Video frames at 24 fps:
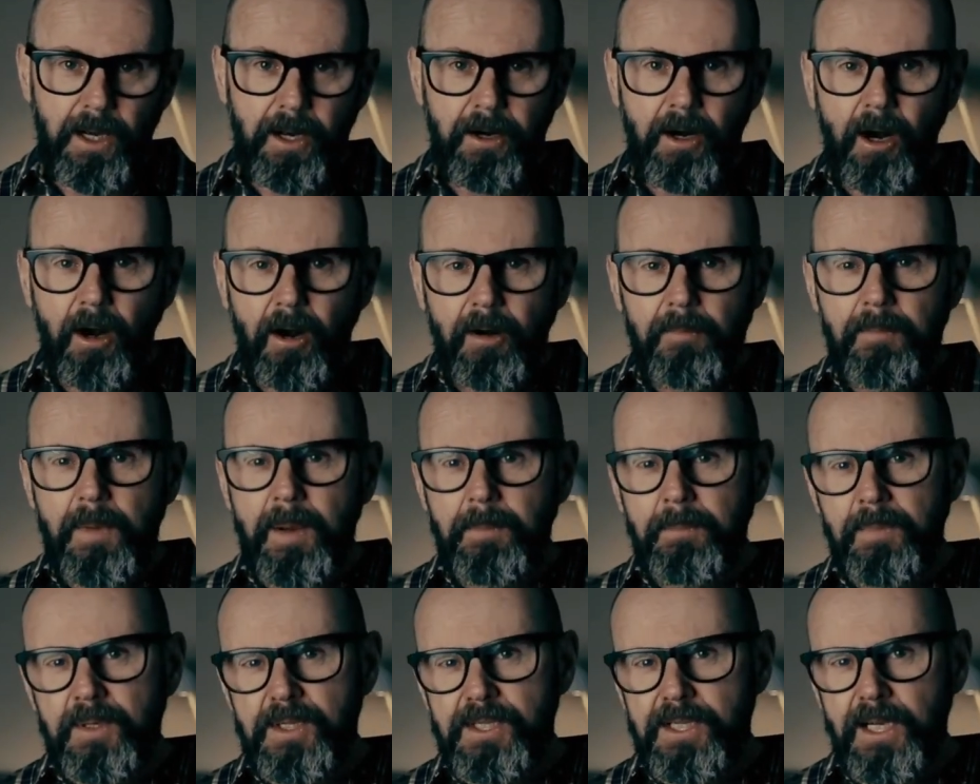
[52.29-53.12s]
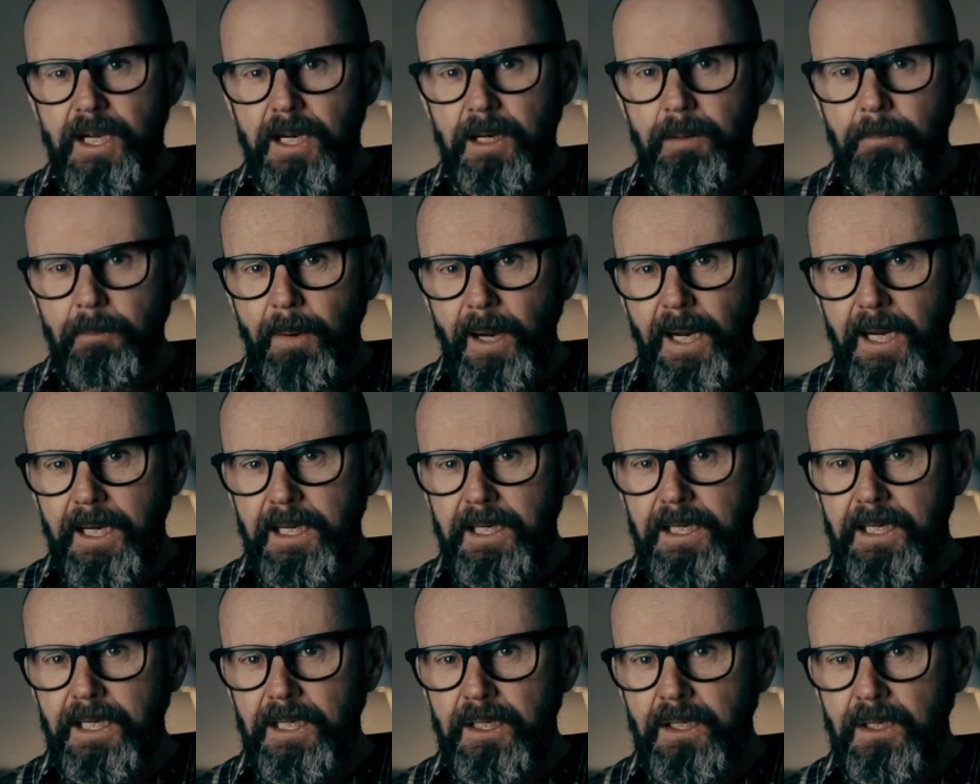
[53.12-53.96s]
and I remember saying
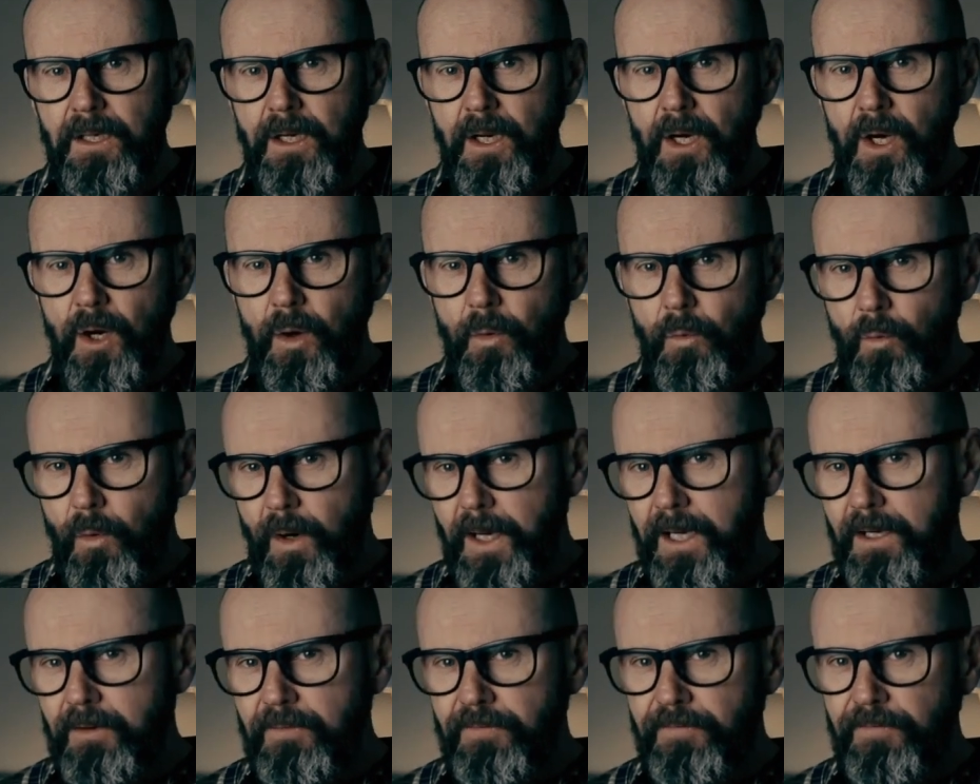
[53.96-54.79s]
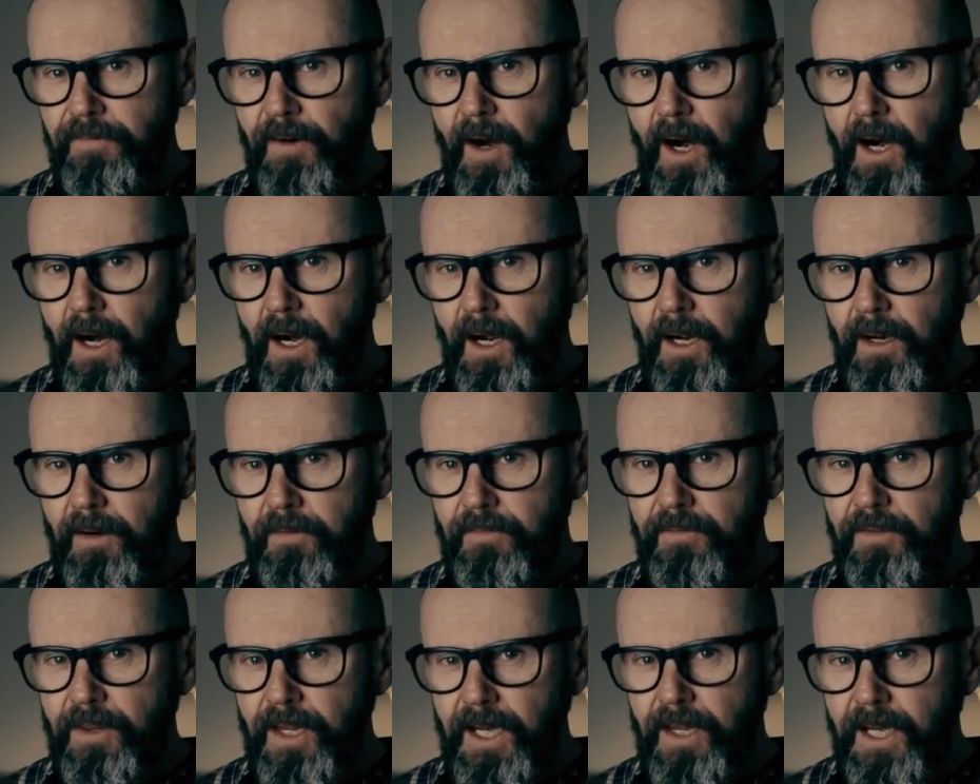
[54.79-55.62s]
back in week
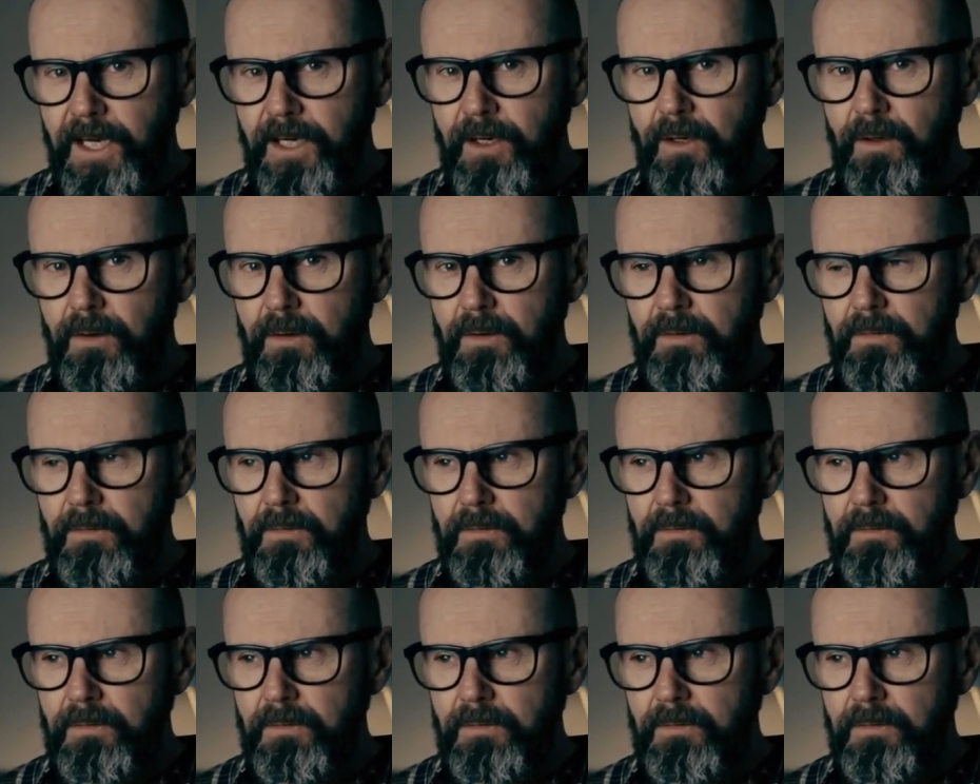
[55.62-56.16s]
5 that,